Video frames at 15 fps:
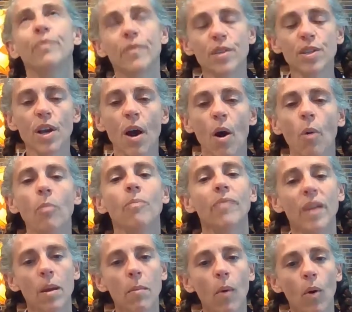So
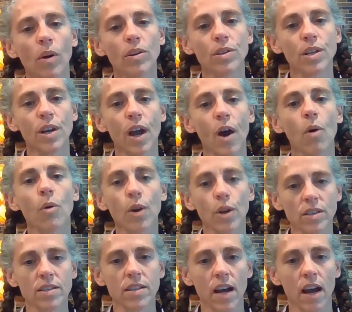important to know, good
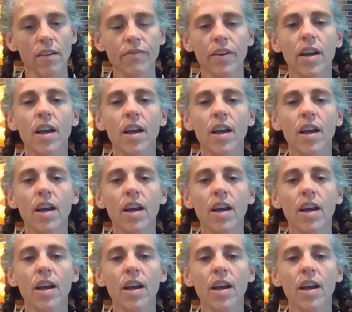stuff.